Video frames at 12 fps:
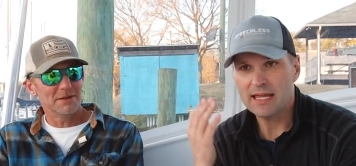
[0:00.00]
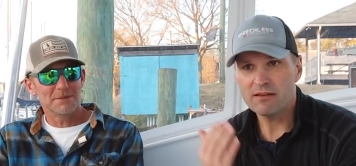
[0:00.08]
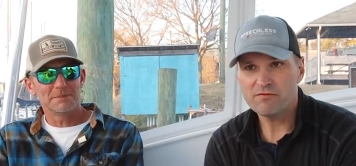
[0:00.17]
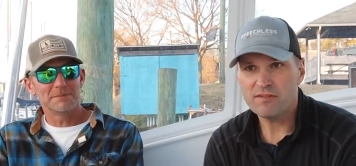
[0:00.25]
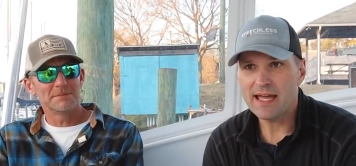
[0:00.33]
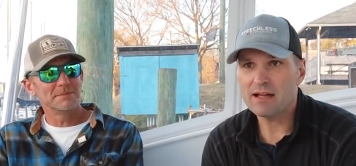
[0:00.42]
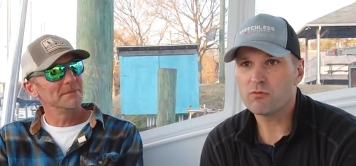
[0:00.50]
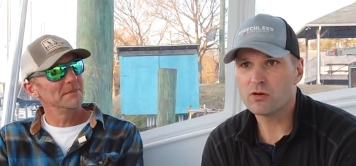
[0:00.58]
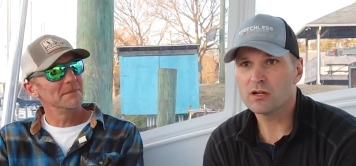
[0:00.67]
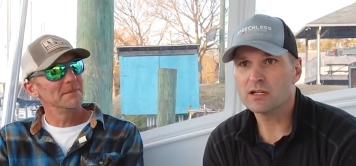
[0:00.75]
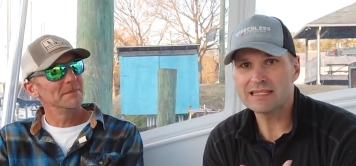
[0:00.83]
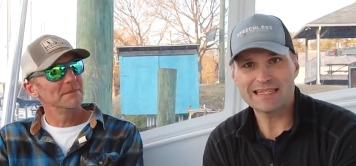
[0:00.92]
Speaker 1: Yep. In fact,
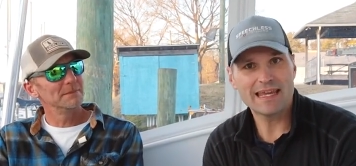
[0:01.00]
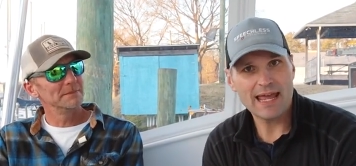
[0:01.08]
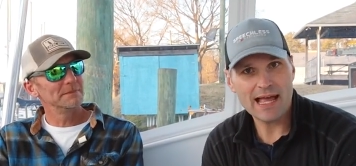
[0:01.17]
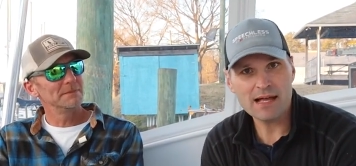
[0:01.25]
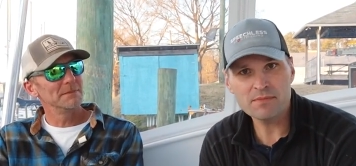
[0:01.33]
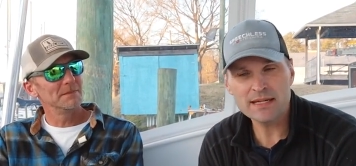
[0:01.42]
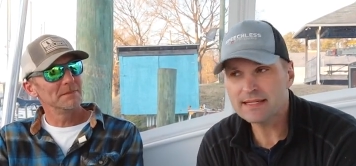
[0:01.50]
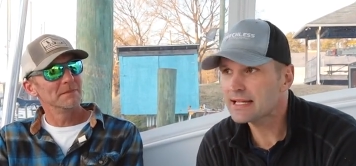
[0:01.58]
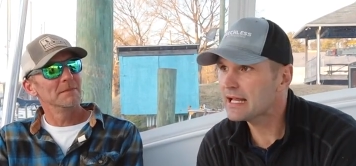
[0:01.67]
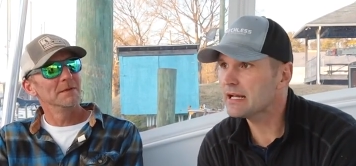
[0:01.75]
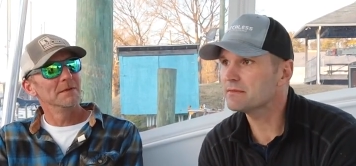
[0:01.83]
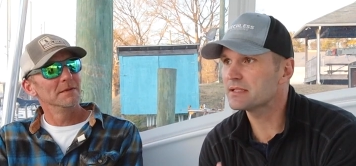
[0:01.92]
we're gonna see how many
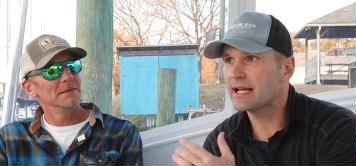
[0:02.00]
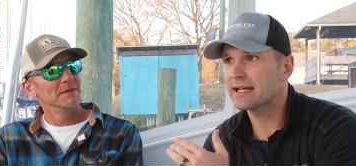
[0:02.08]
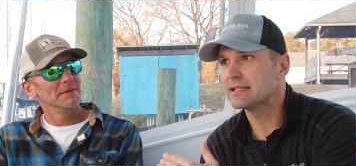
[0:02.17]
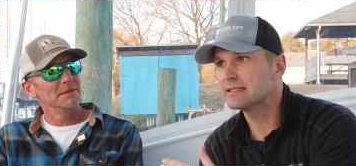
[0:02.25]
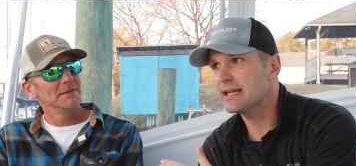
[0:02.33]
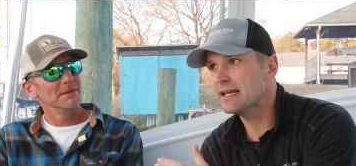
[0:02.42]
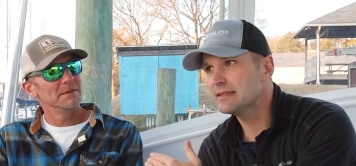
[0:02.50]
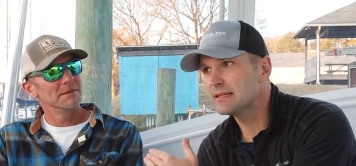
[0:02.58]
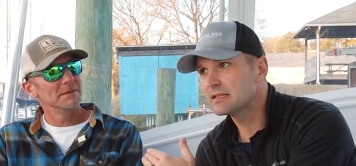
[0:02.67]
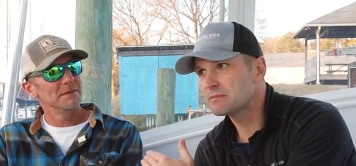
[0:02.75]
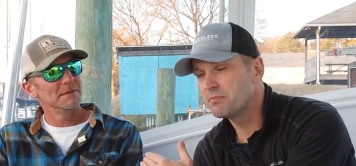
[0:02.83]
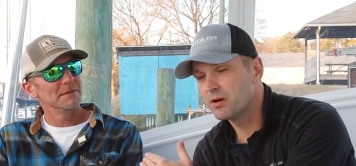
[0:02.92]
times I can take
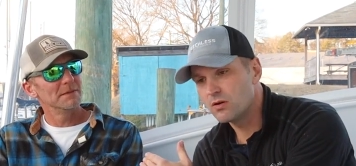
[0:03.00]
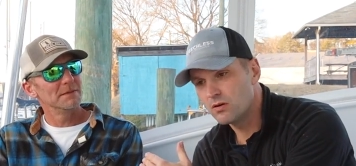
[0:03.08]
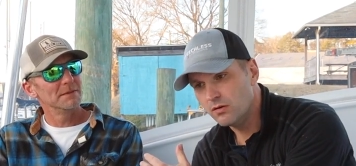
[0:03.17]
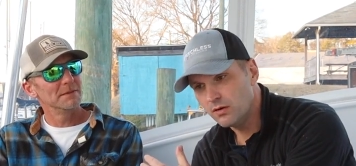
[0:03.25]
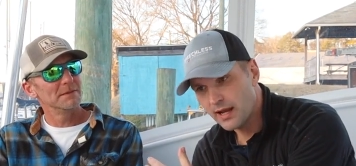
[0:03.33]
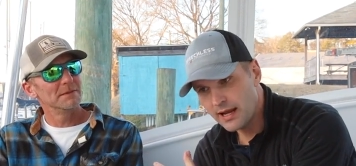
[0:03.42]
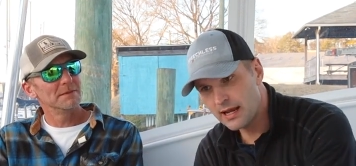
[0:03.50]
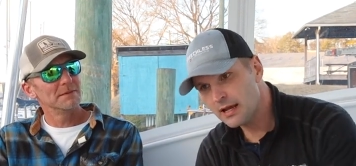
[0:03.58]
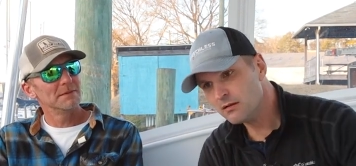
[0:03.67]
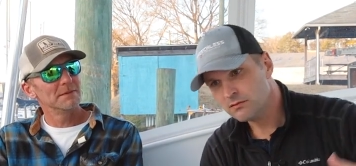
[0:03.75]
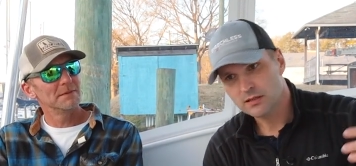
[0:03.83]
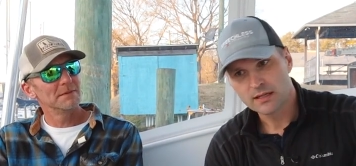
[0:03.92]
this bow
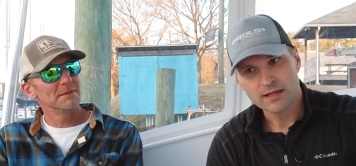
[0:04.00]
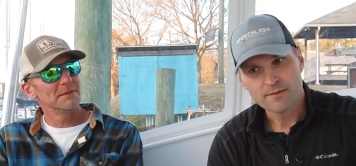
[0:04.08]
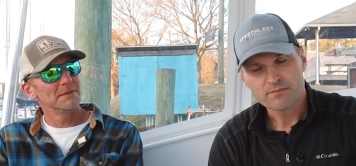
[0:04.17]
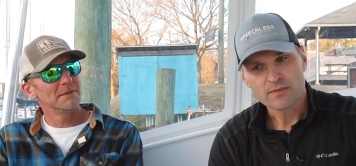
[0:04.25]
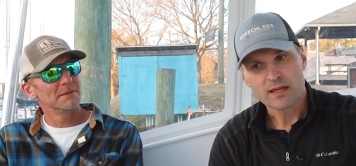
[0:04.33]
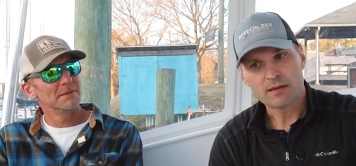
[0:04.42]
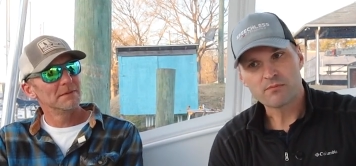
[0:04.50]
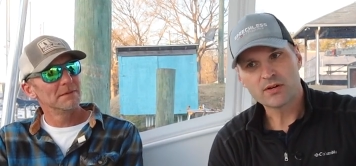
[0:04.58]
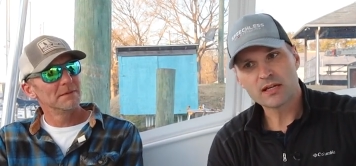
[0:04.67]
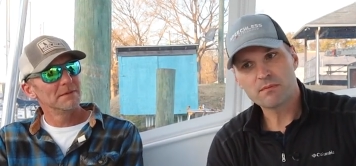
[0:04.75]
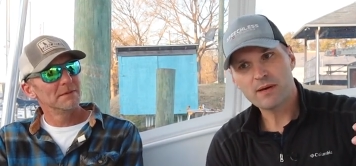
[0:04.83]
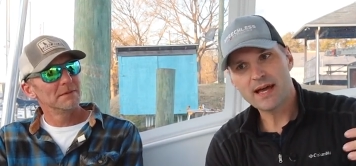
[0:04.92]
out and
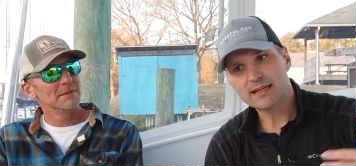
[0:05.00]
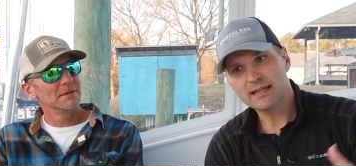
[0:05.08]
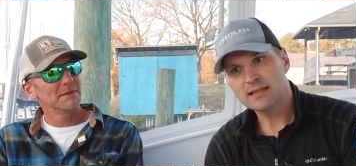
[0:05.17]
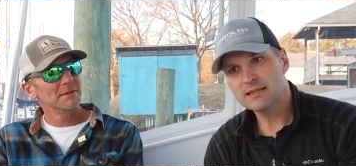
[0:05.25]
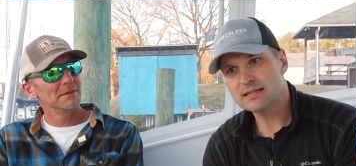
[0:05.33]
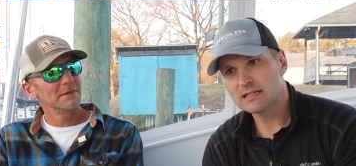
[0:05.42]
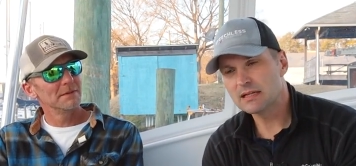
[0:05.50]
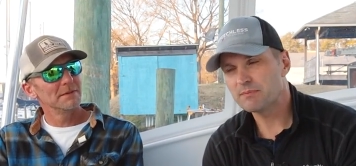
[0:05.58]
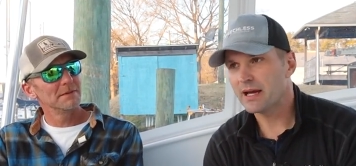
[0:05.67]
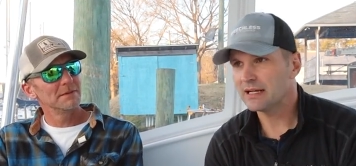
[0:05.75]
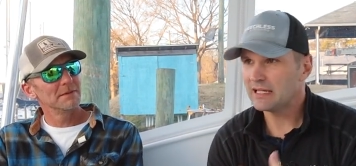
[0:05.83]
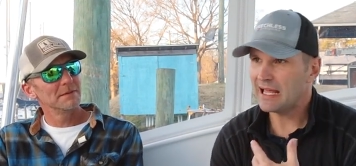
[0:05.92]
bring it back in the slip.
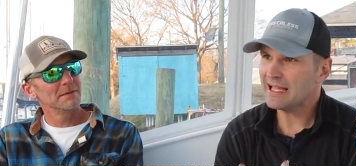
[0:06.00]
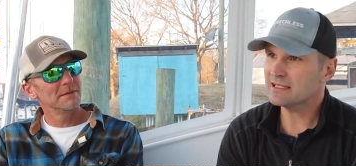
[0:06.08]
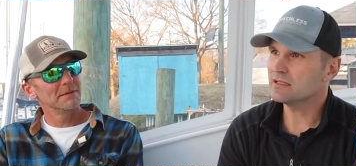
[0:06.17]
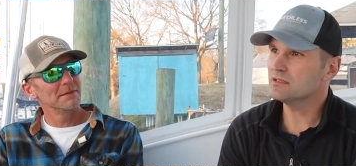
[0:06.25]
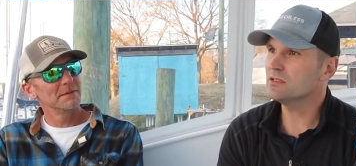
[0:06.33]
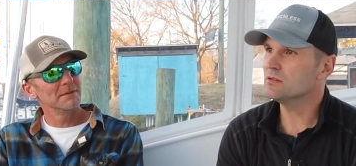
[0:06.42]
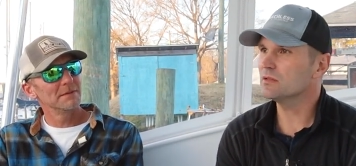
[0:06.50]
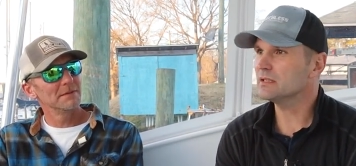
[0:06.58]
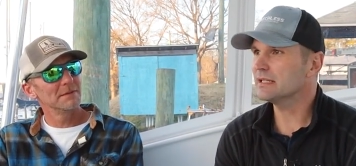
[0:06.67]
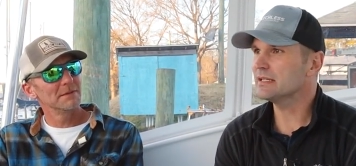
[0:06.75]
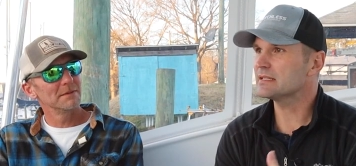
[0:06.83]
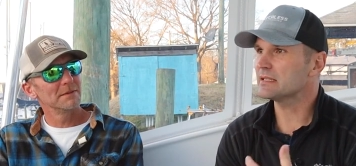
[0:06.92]
I'd like to do at
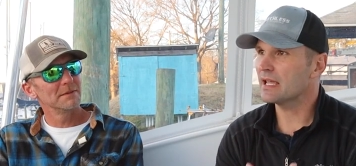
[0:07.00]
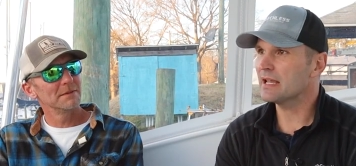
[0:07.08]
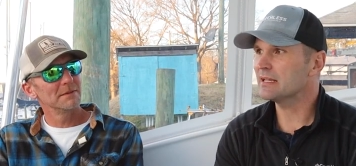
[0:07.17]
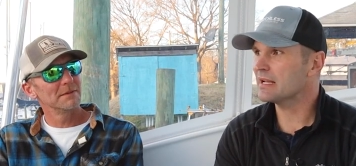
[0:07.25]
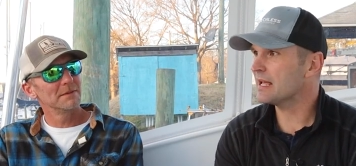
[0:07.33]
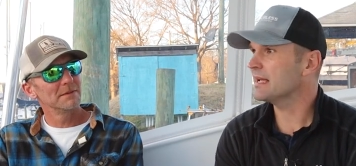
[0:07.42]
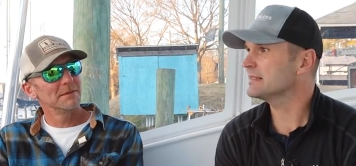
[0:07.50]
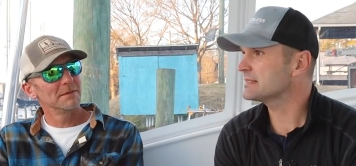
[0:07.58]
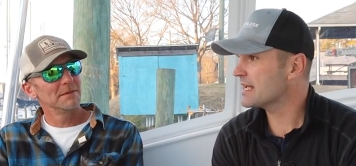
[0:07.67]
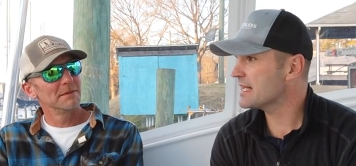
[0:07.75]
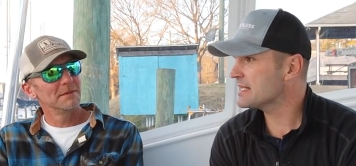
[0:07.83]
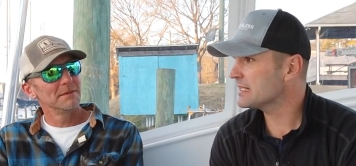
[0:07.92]
least eight, nine
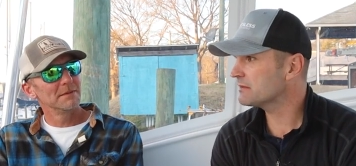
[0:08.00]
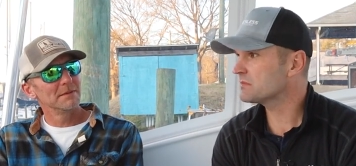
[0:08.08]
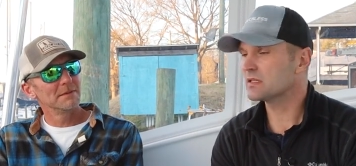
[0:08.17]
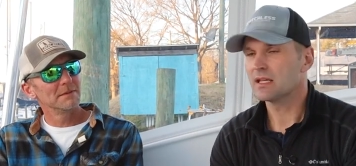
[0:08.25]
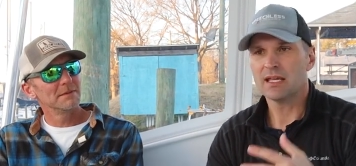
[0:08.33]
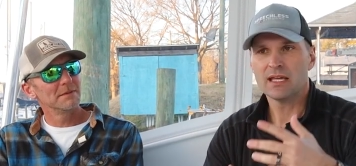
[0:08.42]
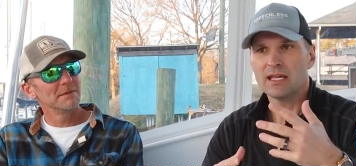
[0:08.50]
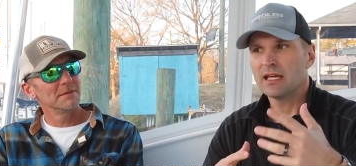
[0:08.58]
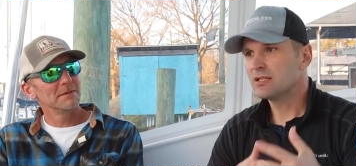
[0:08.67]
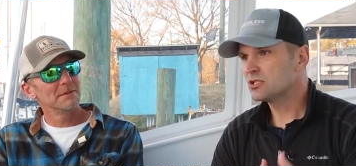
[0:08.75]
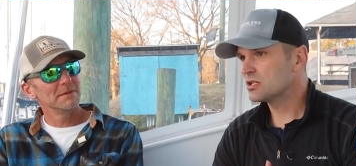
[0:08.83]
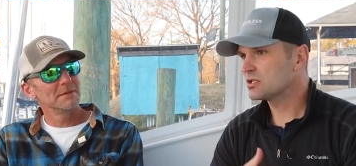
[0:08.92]
times
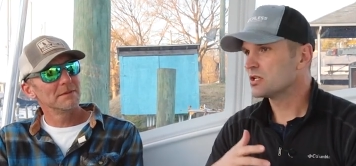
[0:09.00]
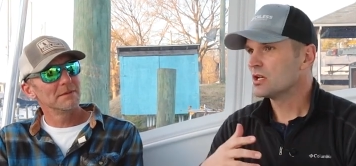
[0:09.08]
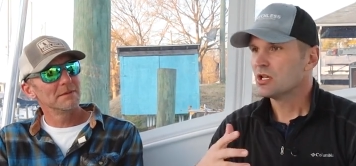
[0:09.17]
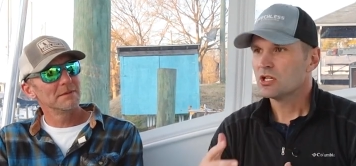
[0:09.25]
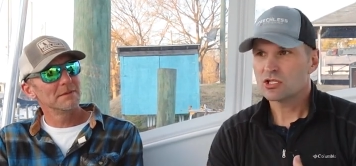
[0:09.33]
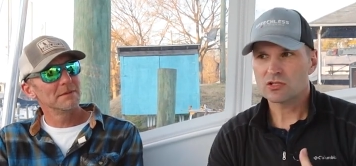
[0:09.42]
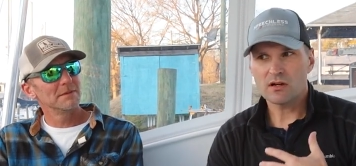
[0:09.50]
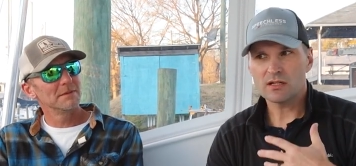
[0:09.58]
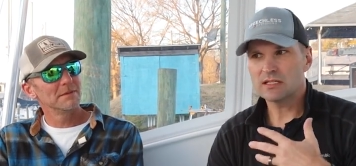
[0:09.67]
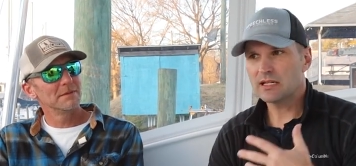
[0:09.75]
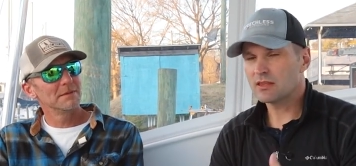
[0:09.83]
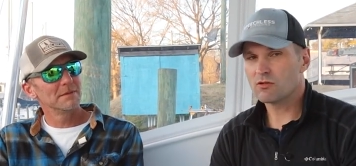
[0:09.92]
and just
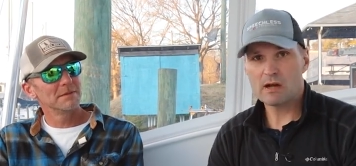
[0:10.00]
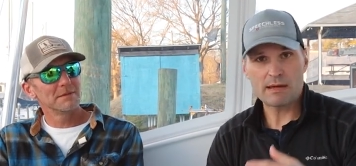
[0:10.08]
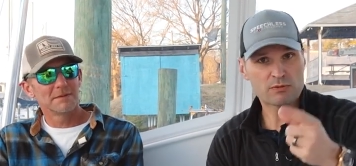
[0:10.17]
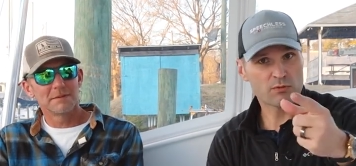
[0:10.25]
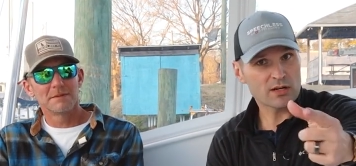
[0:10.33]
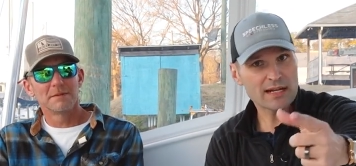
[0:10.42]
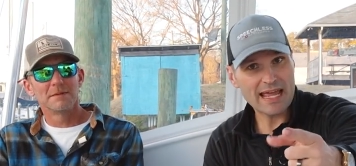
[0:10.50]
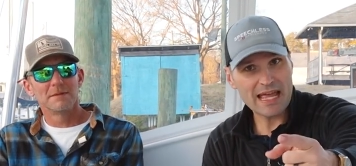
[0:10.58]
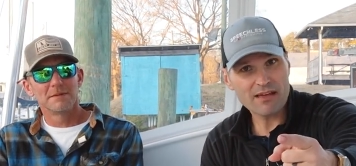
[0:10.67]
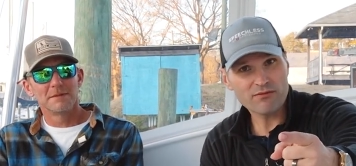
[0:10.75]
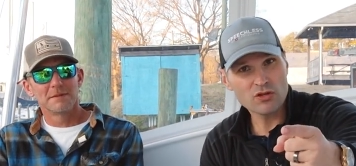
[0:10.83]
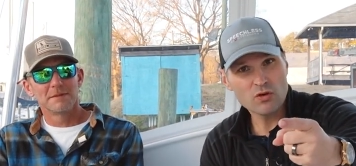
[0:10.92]
start to get the reps. We're going to
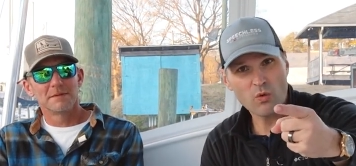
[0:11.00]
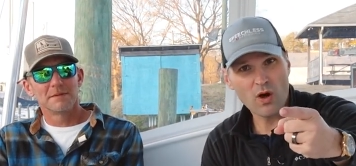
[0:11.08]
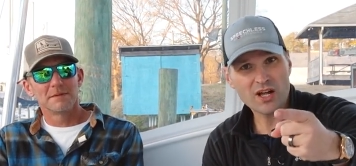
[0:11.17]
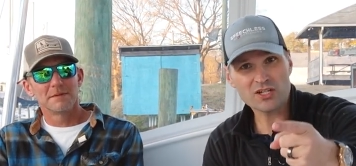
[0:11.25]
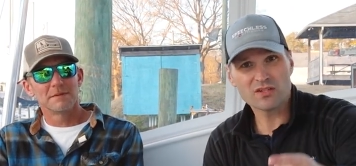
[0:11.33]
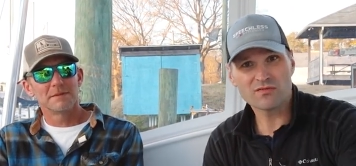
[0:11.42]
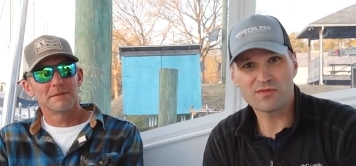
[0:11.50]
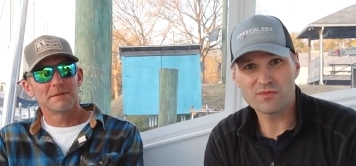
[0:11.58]
have you watching